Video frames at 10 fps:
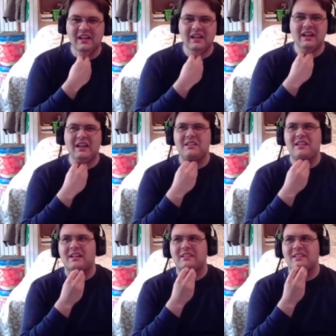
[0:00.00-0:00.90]

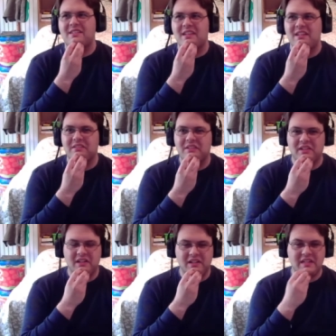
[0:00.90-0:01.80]
And let's see.
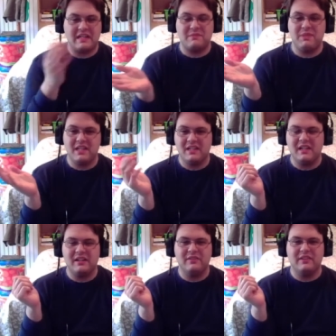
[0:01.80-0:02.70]
And yeah, speaking
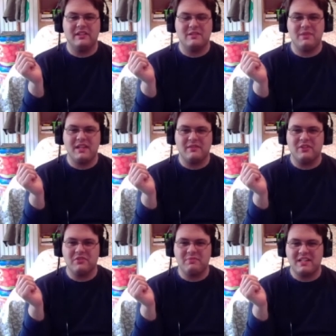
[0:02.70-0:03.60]
of their
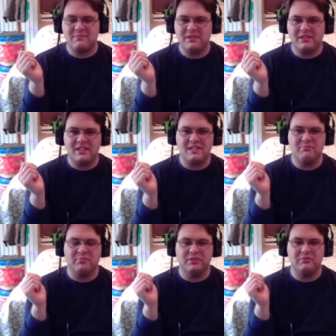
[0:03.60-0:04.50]
responsibilities,
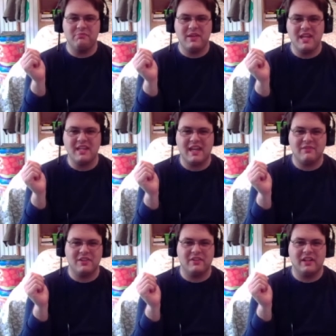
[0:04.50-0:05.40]
Blue and Pink
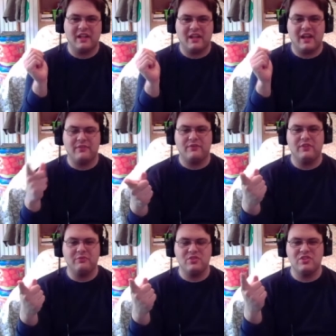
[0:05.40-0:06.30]
have a
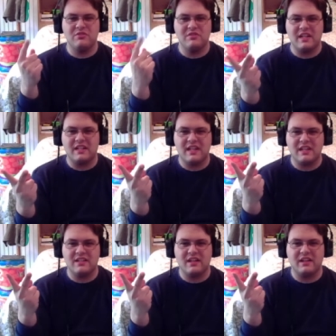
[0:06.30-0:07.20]
film shoot and
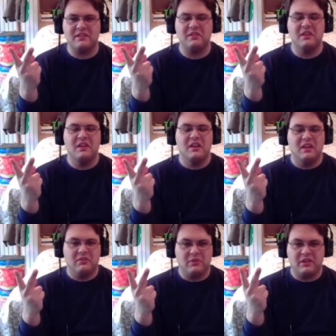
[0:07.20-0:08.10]
an
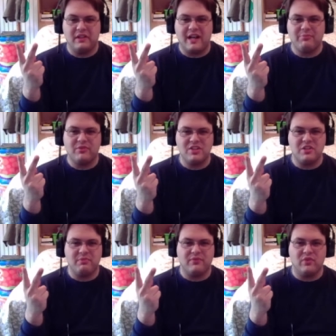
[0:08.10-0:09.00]

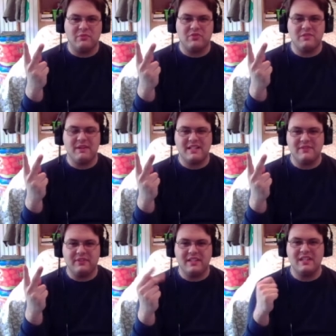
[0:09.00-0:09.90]
operation to perform
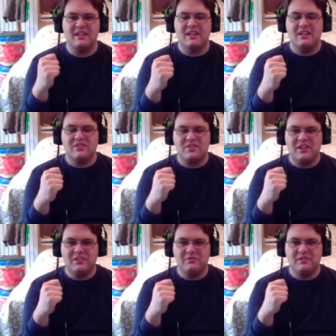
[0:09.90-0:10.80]
respectively.
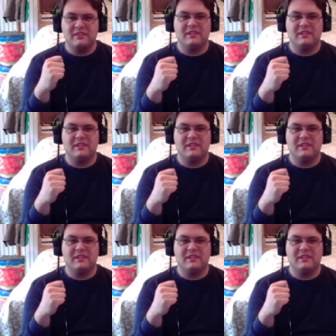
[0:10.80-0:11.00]
So